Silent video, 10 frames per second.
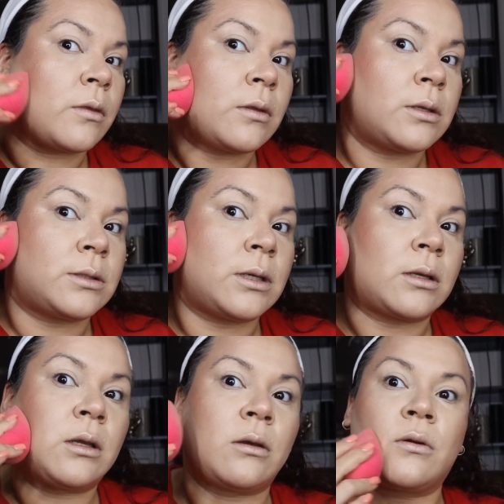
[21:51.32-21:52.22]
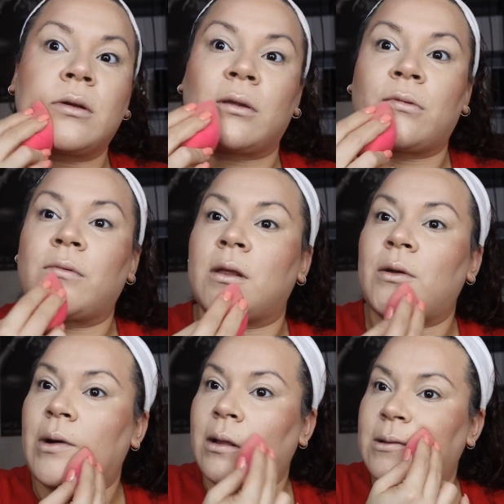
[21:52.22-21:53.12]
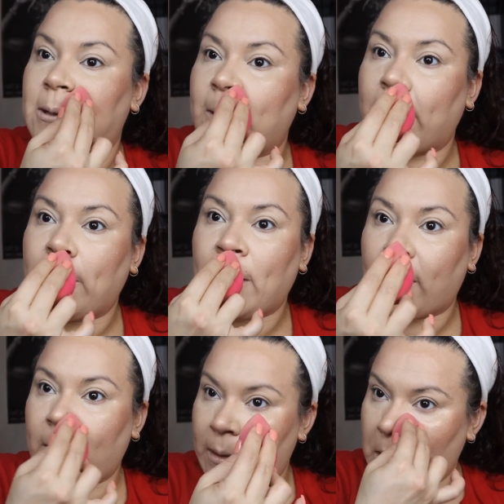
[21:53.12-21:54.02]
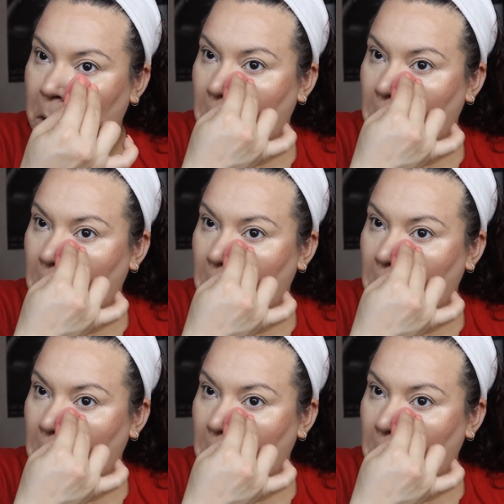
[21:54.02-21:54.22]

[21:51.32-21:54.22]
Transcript: This technique works really well as well,